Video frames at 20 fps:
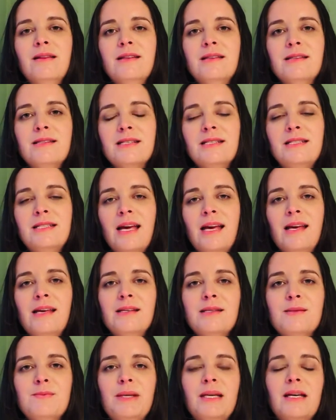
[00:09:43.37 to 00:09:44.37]
this today
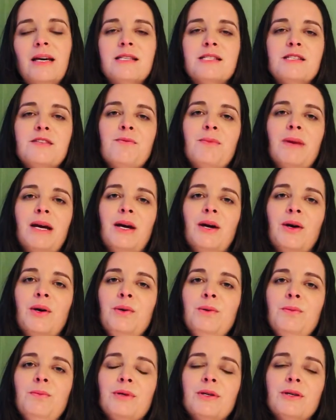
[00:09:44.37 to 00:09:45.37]
is because of my
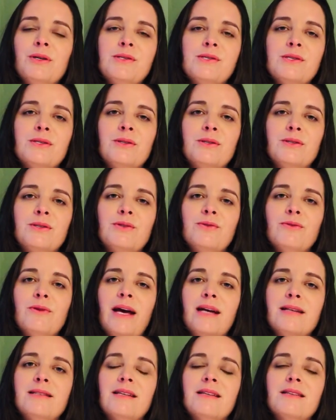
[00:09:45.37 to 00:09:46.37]
own personal
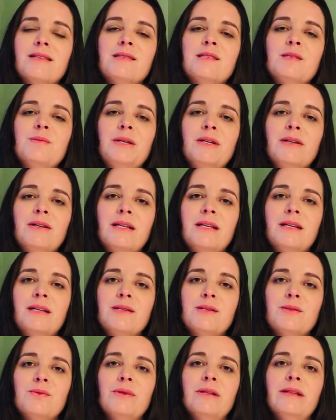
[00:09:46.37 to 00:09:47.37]
direct
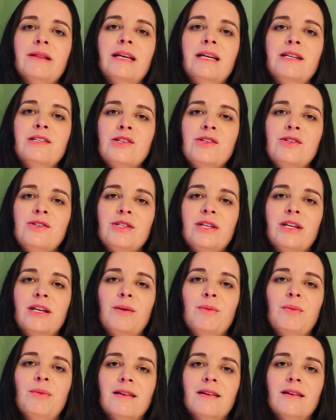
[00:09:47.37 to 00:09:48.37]
experience, relationship,